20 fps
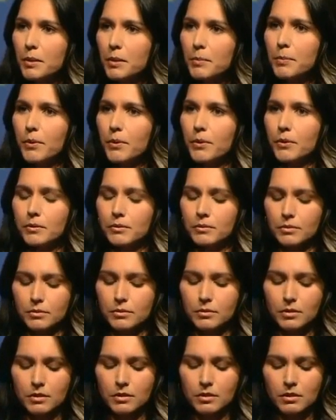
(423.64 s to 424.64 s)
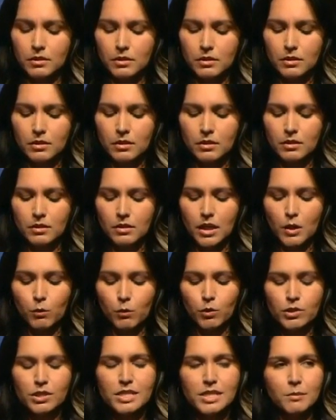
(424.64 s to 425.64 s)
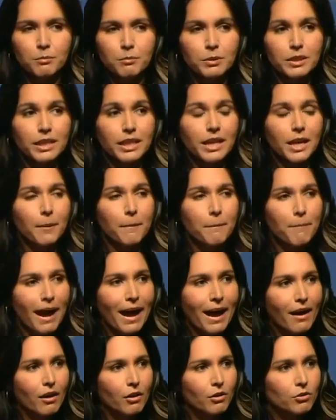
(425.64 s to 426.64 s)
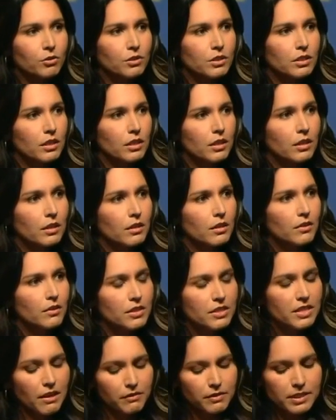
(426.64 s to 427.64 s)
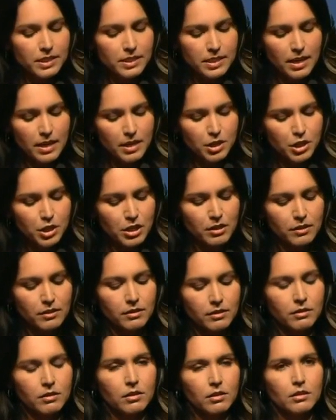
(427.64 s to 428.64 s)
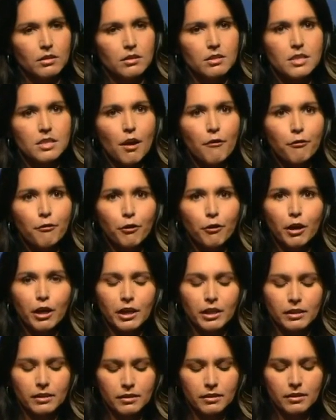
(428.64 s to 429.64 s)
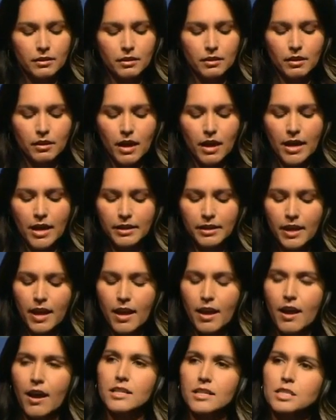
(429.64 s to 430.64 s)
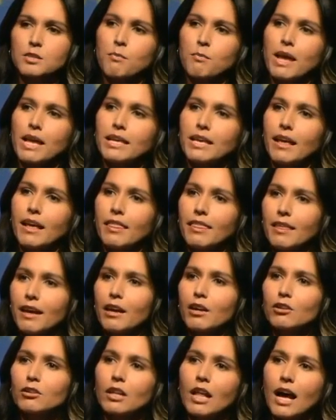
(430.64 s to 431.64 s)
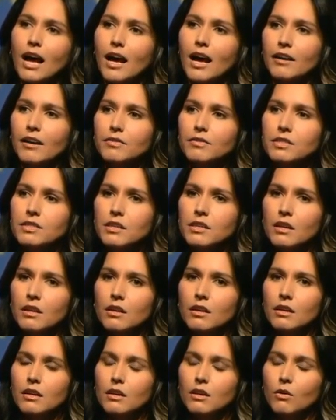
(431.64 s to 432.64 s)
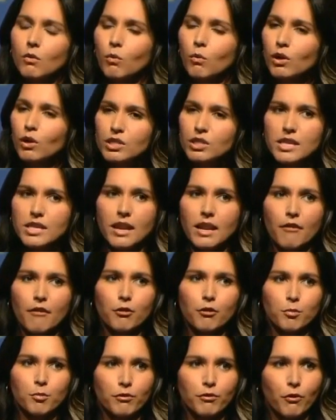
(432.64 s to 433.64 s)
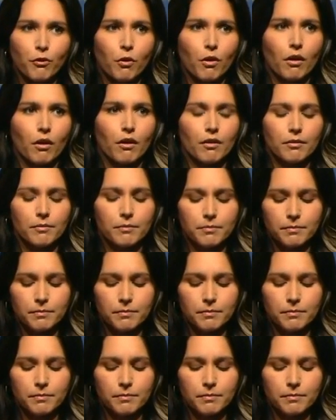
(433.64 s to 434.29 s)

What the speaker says: people. It will simply compound the devastation, suffering, and chaos, making their lives worse than ever before.